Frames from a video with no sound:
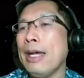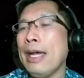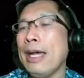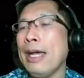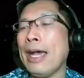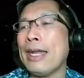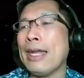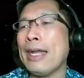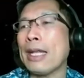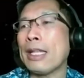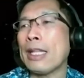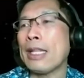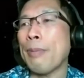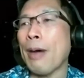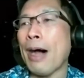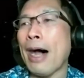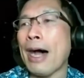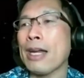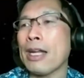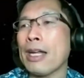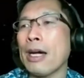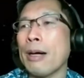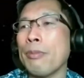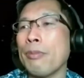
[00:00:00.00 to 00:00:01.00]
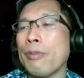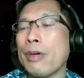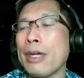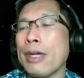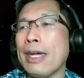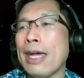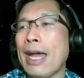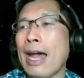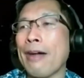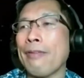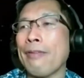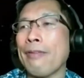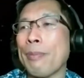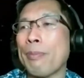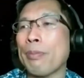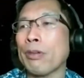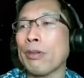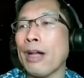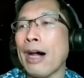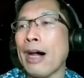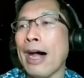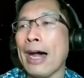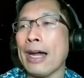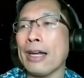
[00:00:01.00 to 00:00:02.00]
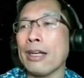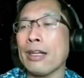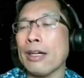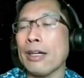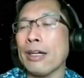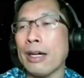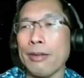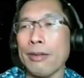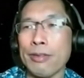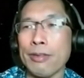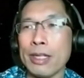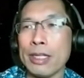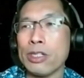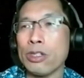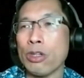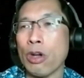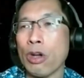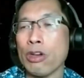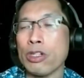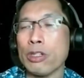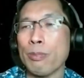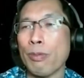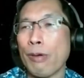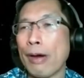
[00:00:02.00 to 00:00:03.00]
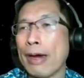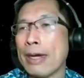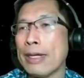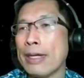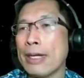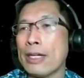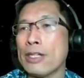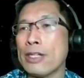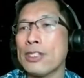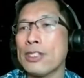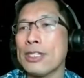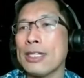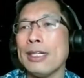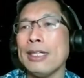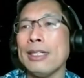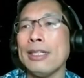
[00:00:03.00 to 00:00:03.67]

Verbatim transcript: And at the bottom, we have a plot of the star's brightness.